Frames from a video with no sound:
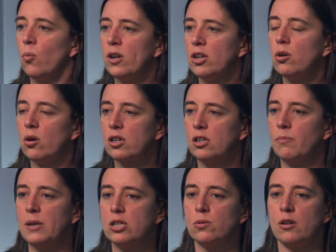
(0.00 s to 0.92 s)
we're not going
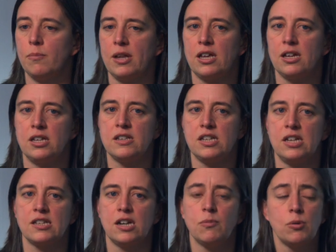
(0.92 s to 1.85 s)
to be talking about that in
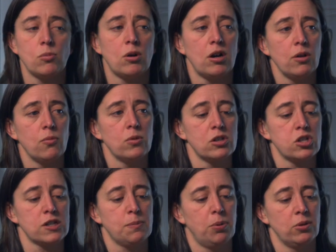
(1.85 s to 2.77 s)
detail, but what I would
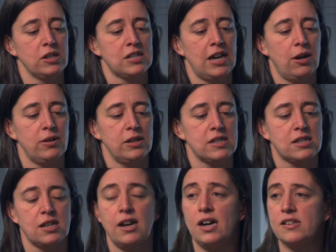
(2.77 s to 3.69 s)
just point out
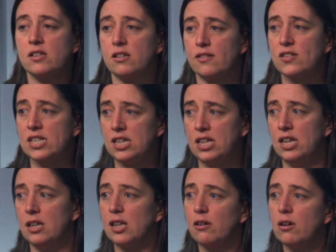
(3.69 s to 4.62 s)
is that, as you'll have
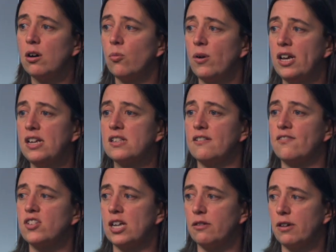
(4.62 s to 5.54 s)
seen, there are ways
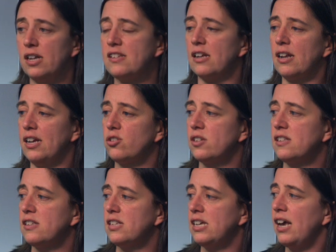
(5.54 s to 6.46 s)
of generating
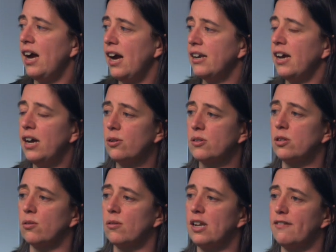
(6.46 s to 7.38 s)
electricity at
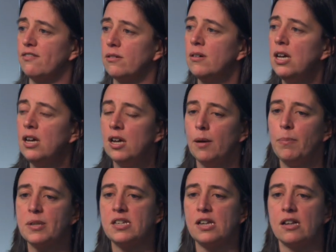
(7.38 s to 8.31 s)
household level,
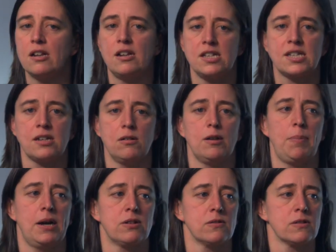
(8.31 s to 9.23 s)
and particularly solar
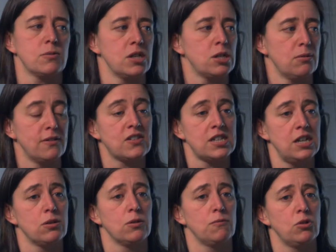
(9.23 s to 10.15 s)
panels, which you'll have
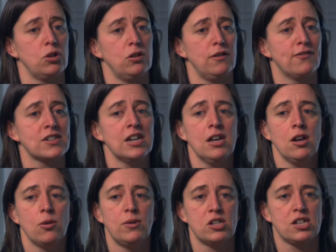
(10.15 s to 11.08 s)
seen on roofs,
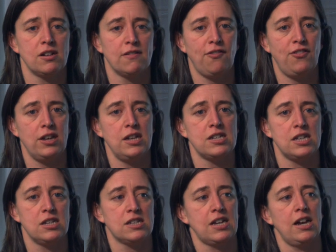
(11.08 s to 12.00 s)
which can feed
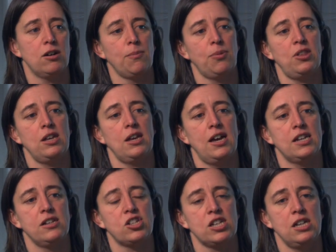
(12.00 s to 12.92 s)
in to help the
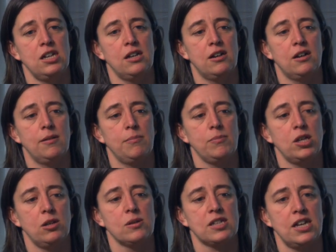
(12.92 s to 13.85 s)
energy
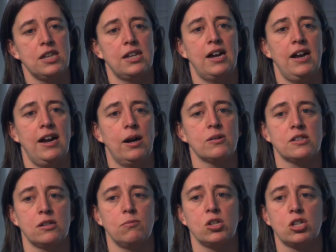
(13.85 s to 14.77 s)
use in that
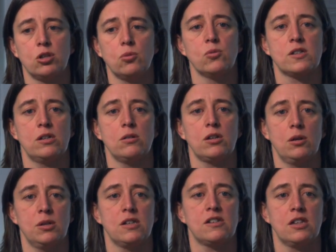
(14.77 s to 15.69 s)
house, and which can also
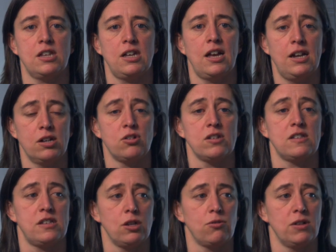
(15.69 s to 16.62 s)
go into the
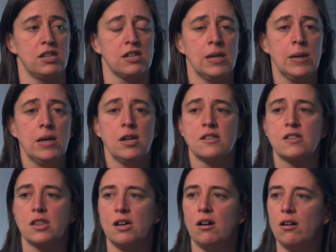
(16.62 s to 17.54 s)
electricity grid.
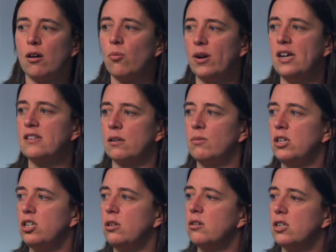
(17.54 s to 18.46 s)
So there are ways in
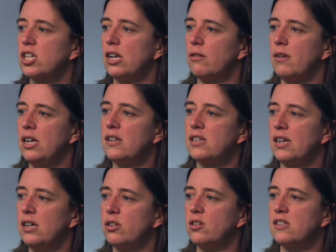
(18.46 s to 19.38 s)
which you can generate
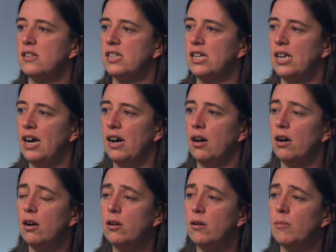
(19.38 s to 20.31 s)
electricity at
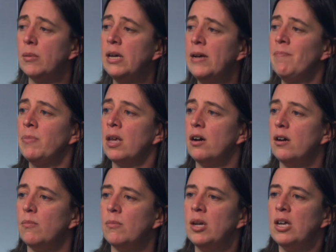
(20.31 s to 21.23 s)
home.
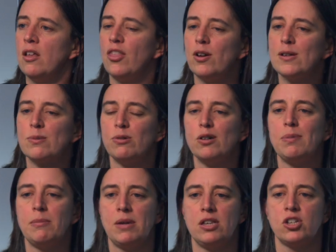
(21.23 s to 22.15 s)
Those
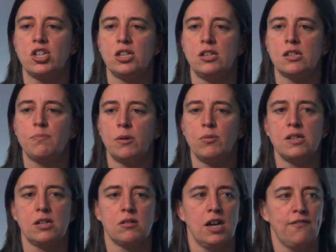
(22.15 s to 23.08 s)
will be mentioned, but
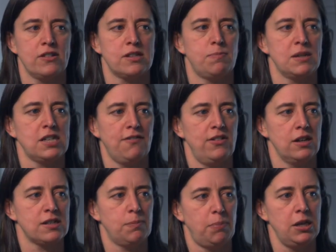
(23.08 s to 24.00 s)
we don't have a
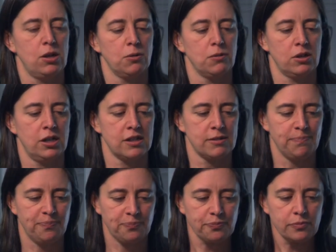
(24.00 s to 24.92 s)
specific speaker on it.
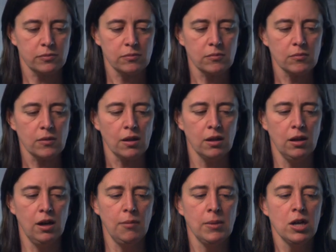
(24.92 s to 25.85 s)

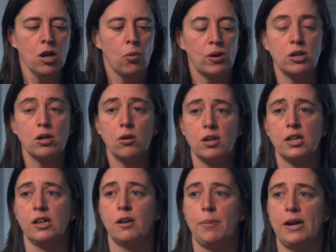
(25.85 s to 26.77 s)
We're not
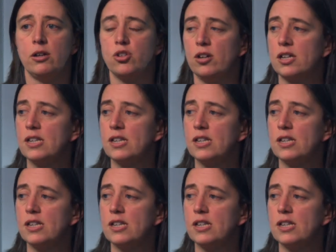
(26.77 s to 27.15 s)
looking about